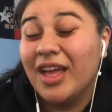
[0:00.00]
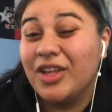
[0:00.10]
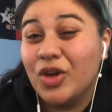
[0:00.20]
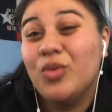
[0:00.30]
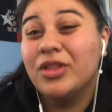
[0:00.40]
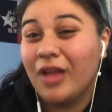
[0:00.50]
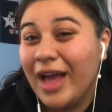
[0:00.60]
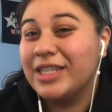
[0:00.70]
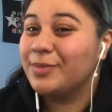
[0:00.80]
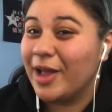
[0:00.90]
you would
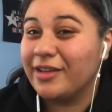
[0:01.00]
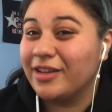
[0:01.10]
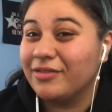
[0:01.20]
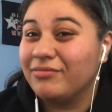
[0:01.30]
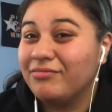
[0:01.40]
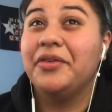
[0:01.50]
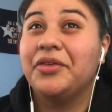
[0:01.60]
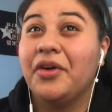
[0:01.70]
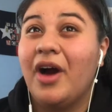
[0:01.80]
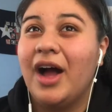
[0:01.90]
like Spanian.
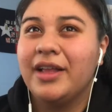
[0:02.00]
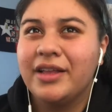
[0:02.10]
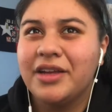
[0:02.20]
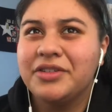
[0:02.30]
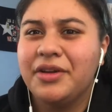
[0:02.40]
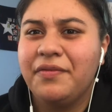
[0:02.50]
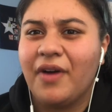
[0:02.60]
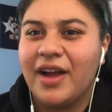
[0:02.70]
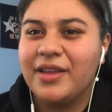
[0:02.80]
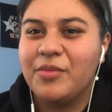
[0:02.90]
So I didn't actually
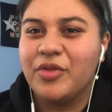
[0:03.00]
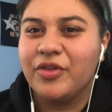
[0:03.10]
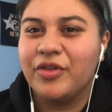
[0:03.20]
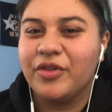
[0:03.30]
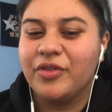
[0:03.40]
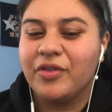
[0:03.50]
find him through